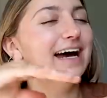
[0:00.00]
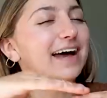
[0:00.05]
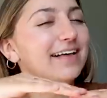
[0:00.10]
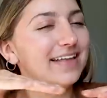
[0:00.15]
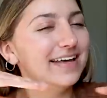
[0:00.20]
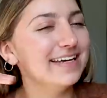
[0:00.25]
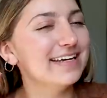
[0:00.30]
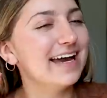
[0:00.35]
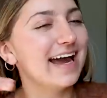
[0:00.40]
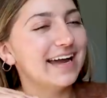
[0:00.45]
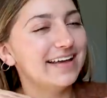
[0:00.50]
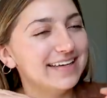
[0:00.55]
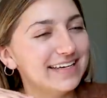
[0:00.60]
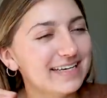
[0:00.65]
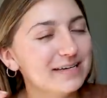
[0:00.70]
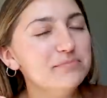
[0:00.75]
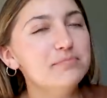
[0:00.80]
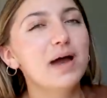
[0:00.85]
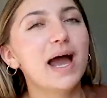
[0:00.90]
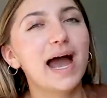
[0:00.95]
I like I
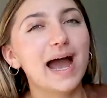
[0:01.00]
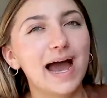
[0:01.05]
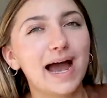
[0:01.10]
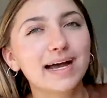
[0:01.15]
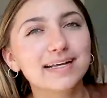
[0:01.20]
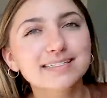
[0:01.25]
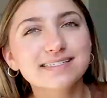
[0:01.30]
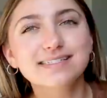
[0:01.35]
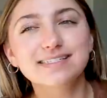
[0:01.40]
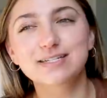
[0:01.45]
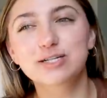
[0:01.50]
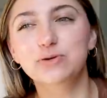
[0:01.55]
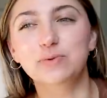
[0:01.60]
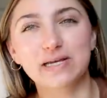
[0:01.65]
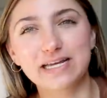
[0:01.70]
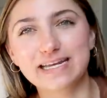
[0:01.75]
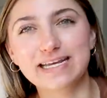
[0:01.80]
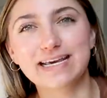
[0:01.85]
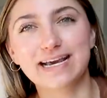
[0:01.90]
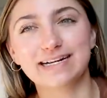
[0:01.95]
like can pass to do
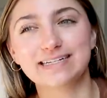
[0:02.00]
any